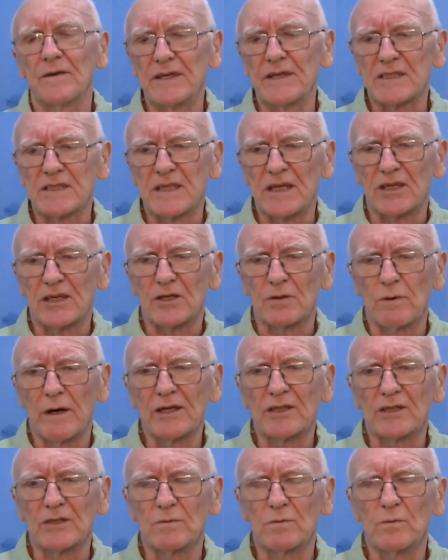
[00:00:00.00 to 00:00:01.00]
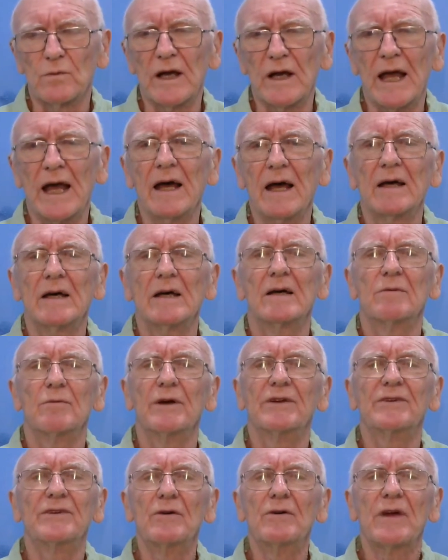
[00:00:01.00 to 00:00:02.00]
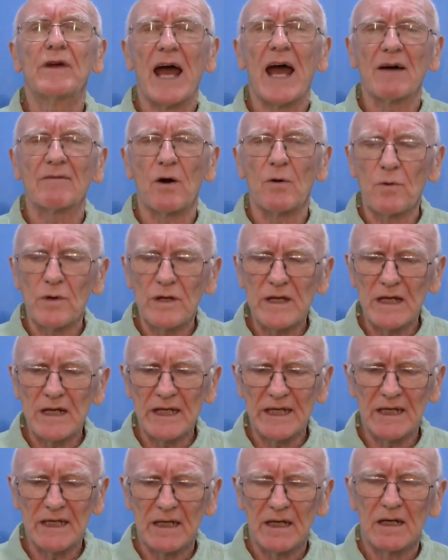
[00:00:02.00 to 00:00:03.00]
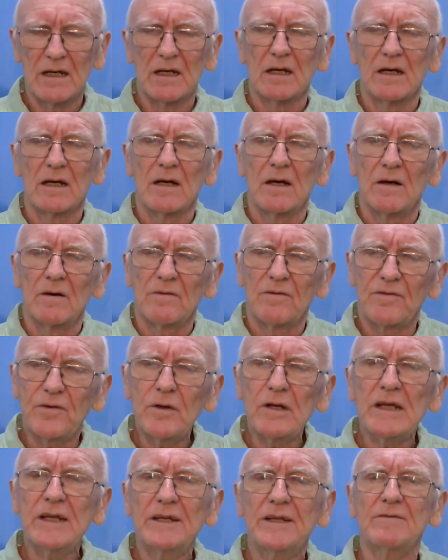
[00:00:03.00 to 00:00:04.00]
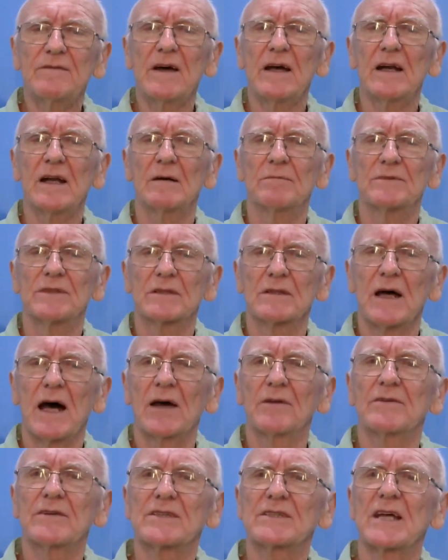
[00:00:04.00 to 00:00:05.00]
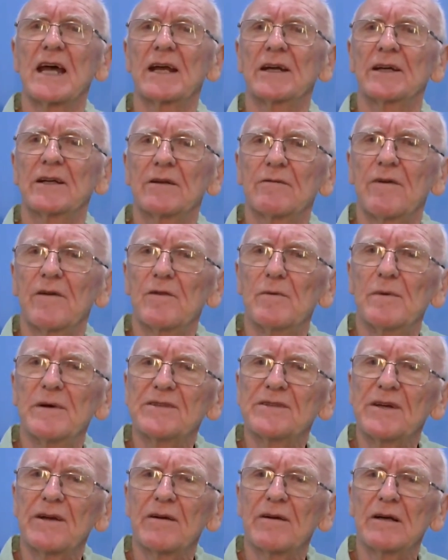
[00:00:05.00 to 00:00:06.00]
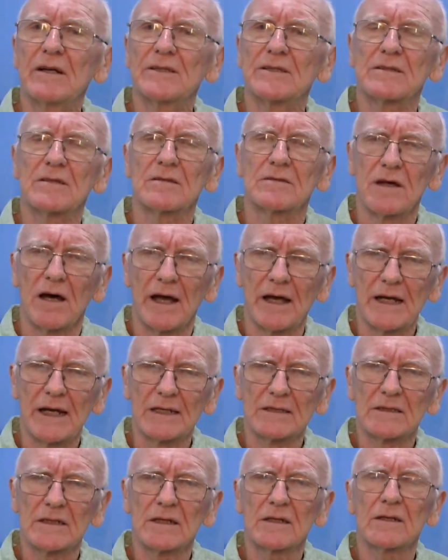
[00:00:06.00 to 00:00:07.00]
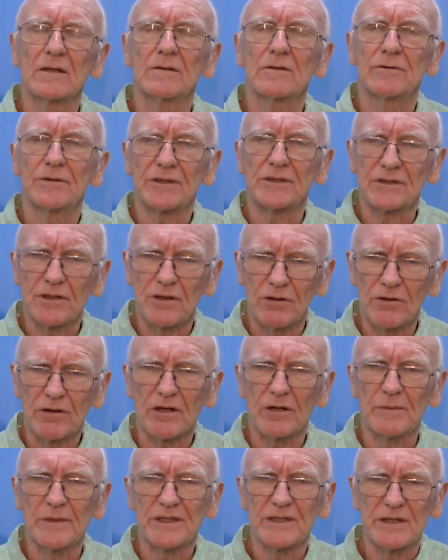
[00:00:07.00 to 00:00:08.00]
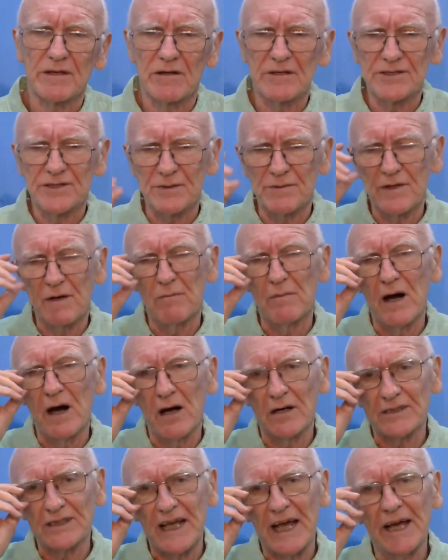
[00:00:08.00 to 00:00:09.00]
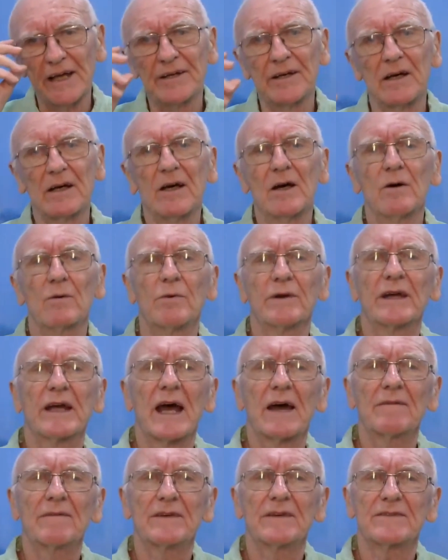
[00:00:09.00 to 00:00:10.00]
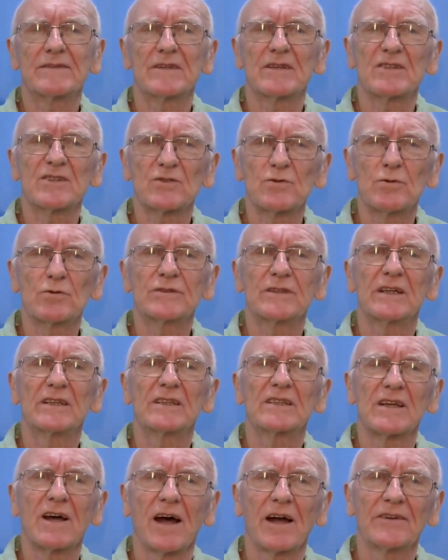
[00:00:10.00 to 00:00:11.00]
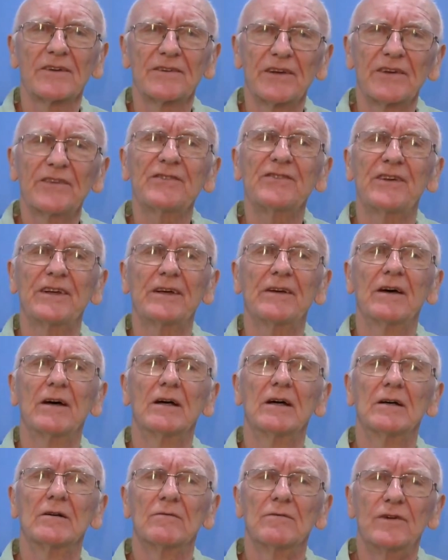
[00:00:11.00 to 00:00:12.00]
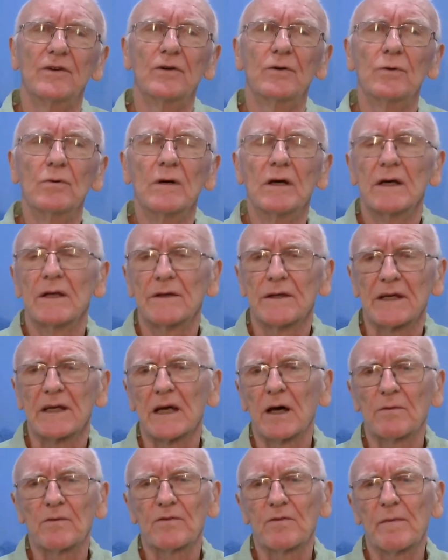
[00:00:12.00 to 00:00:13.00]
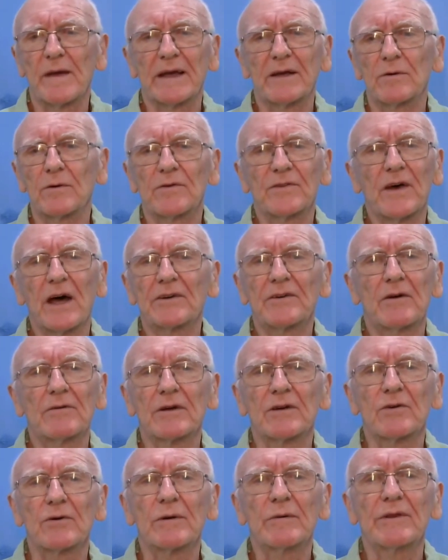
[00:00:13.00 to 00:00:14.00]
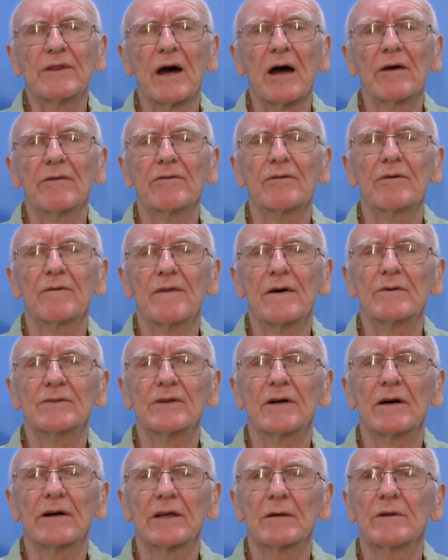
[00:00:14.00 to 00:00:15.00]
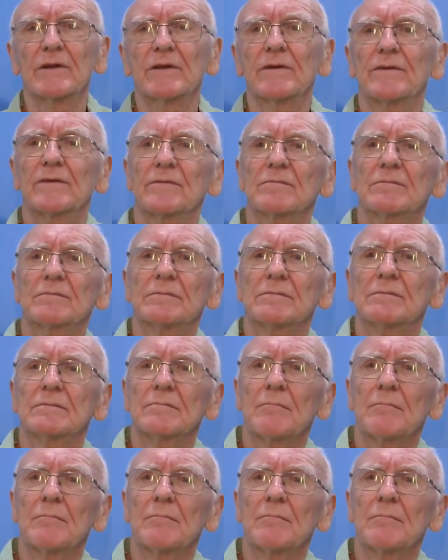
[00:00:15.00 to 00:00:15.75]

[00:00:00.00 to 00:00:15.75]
this situation where we don't have a really fully developed understanding of the materialist dialectic, historical materialism that Marx had. We had this distorted scientific view that comes from Engels. I don't agree with either of those arguments.